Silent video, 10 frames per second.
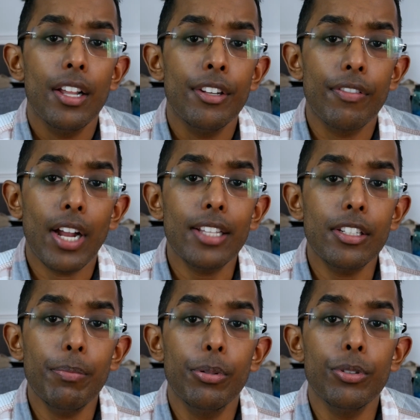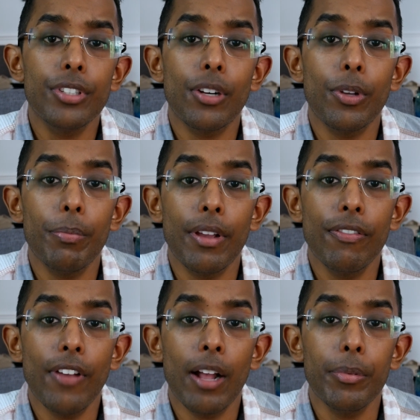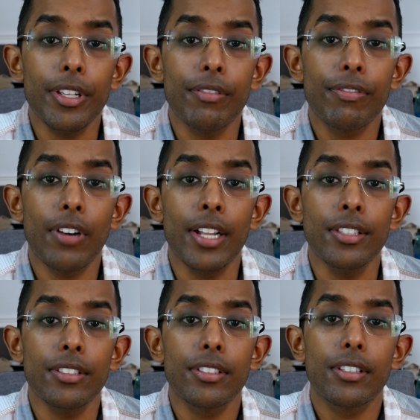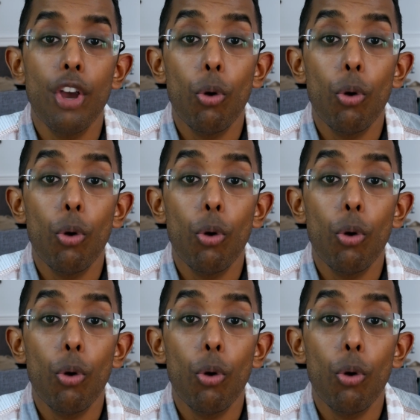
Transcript: Navratri Puja with my family and friends.